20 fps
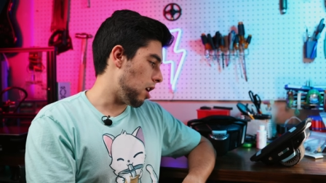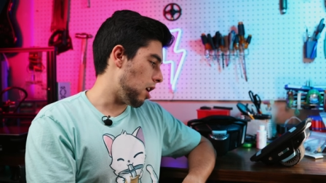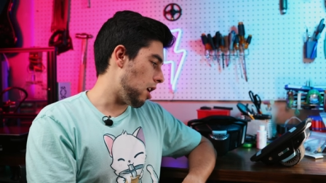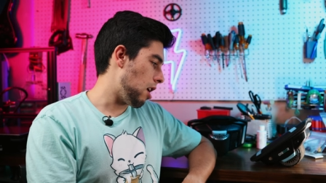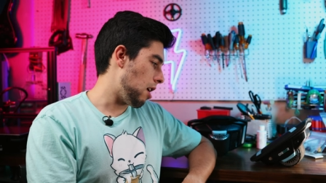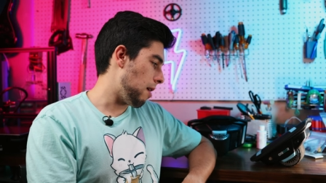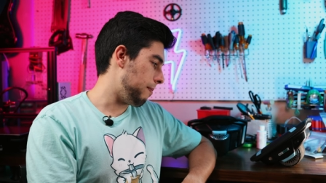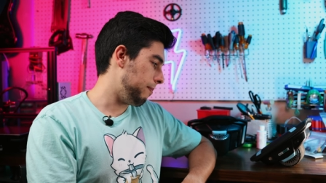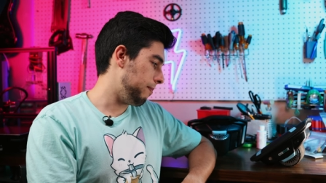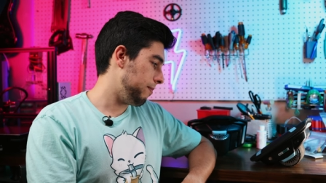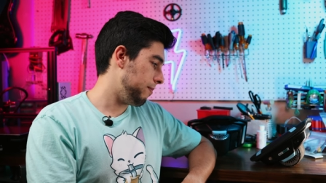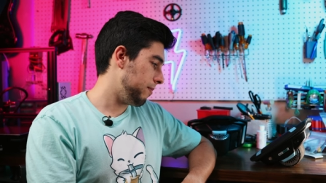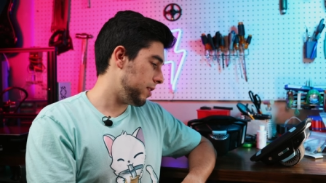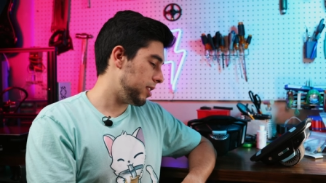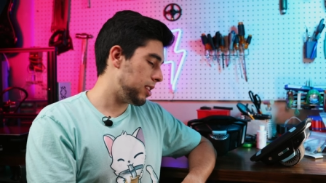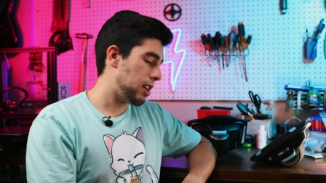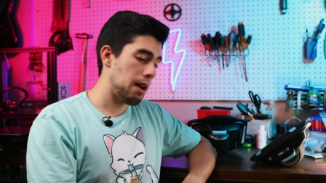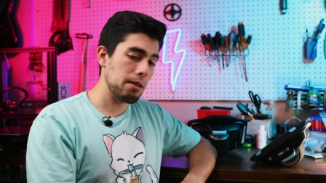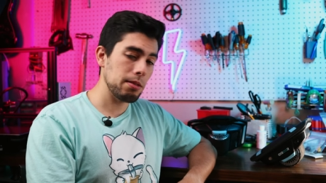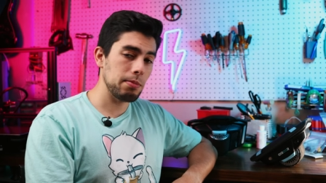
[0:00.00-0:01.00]
Um,
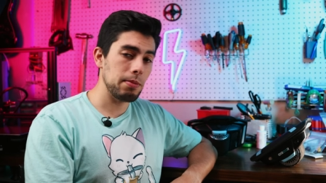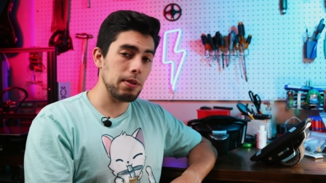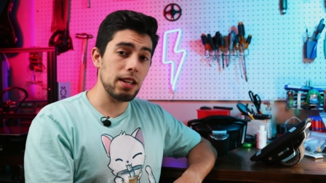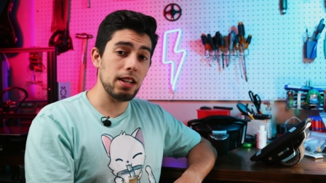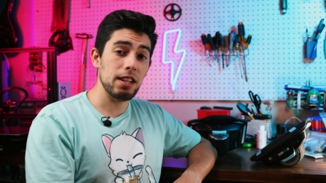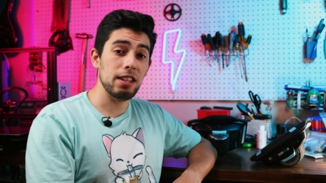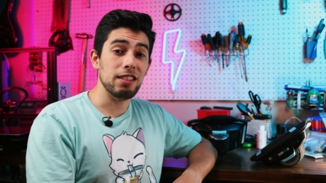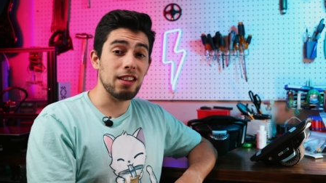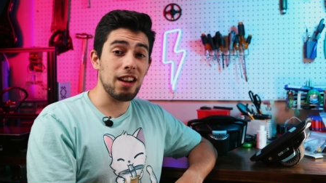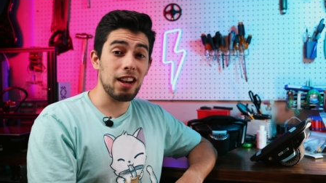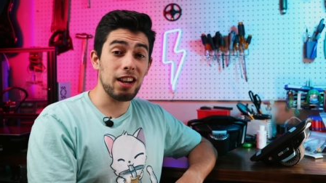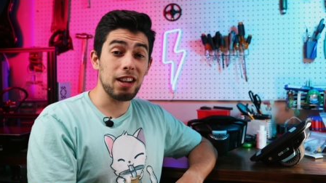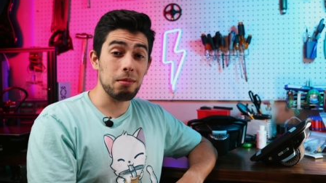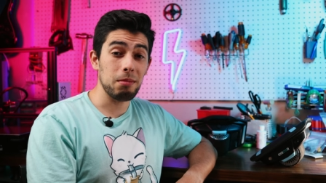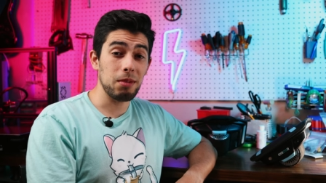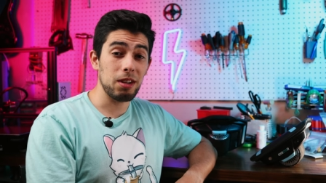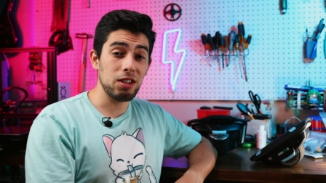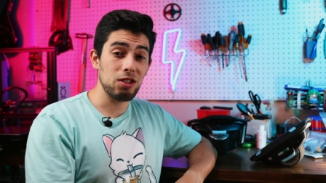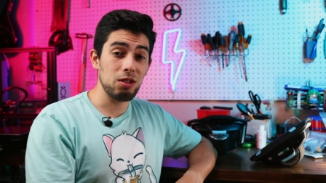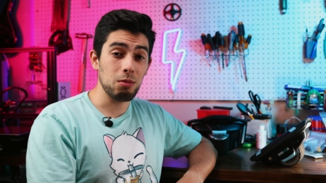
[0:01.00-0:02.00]
top speed is not gonna
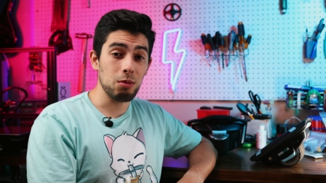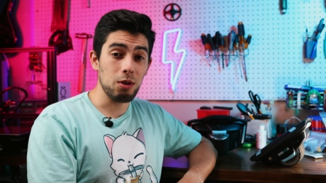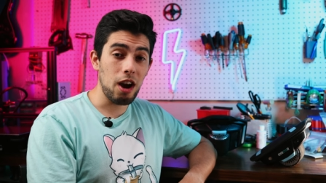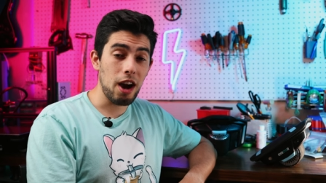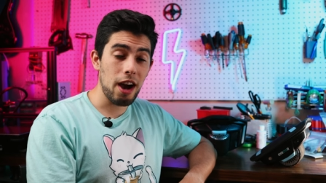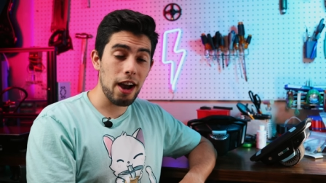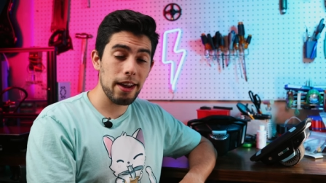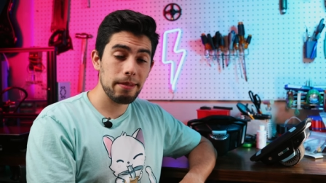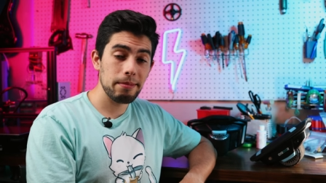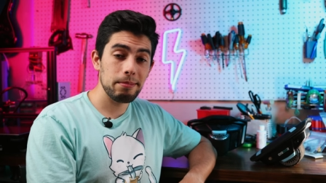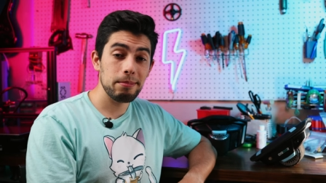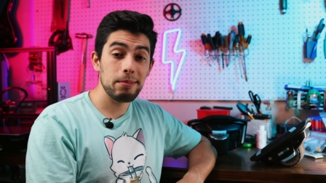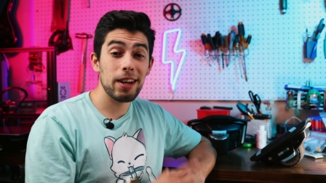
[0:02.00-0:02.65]
be super high,